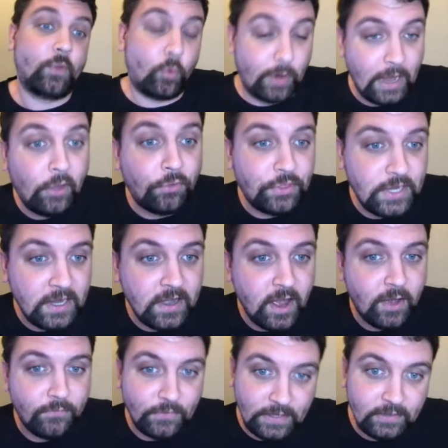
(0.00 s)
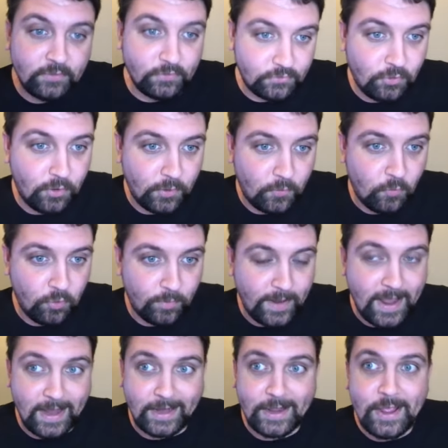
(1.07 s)
or healthy enough, he's the starting
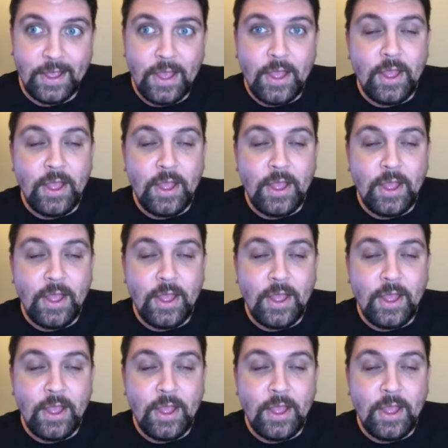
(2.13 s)
quarterback.